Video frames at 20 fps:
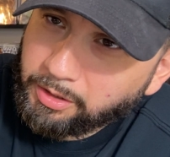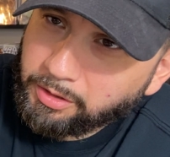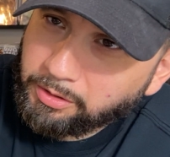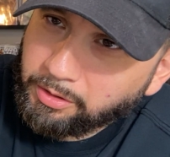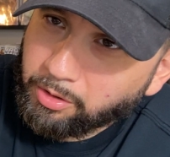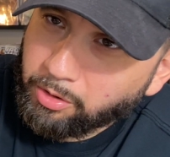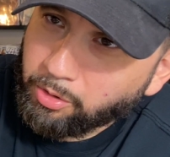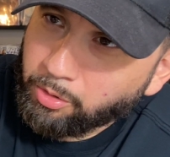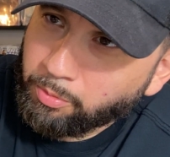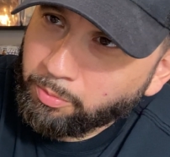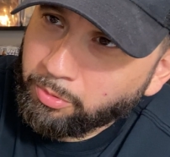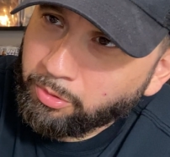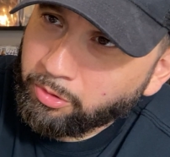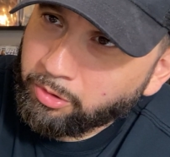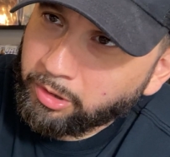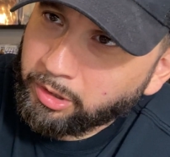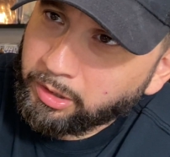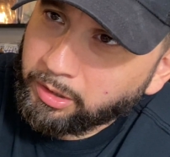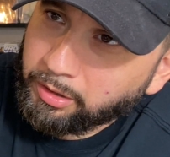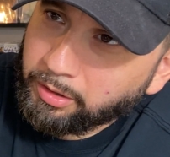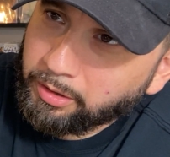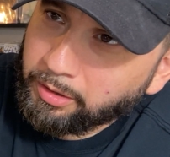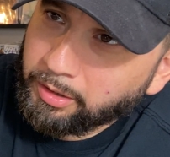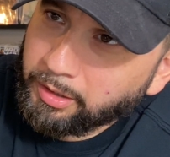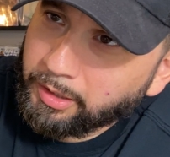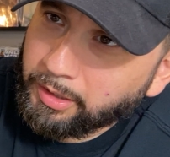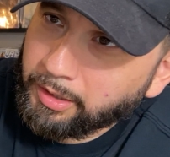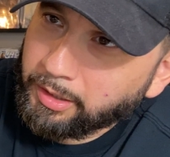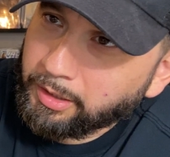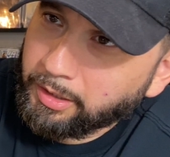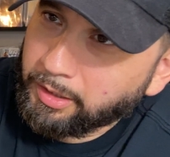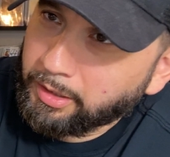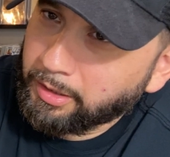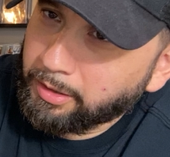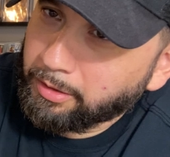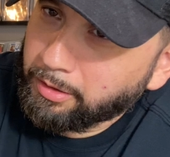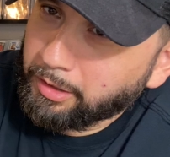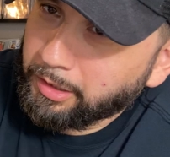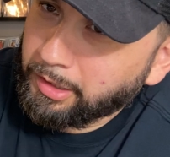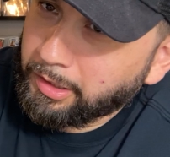the homeboy,
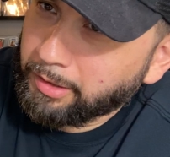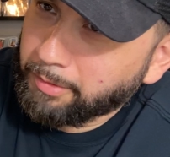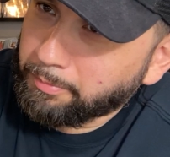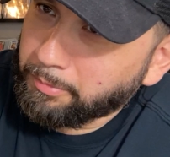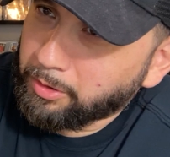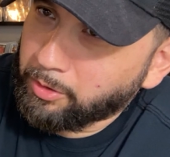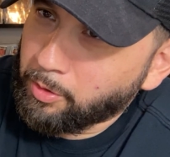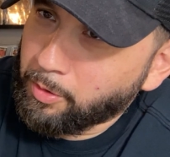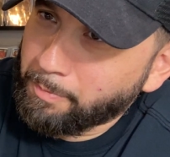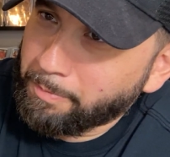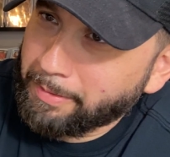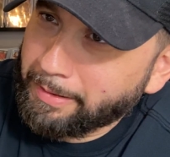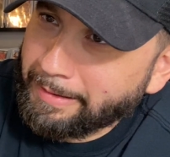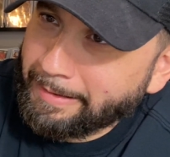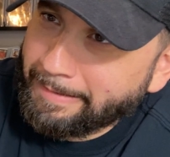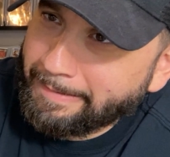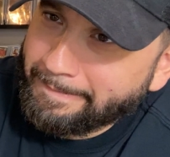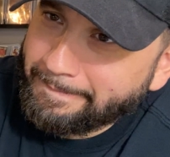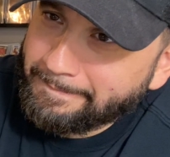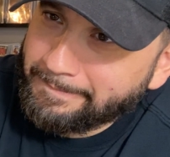mi compa.